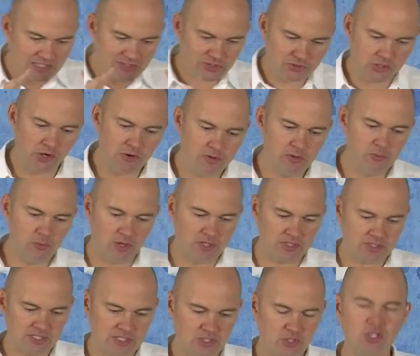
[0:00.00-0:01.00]
the story
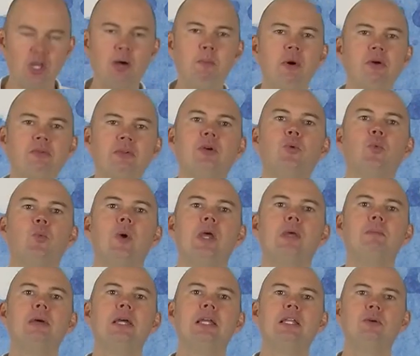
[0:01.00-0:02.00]
was that some of the
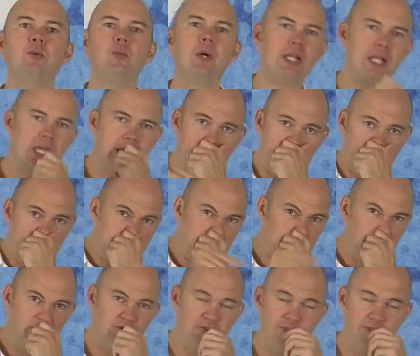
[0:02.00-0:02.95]
women, when they came to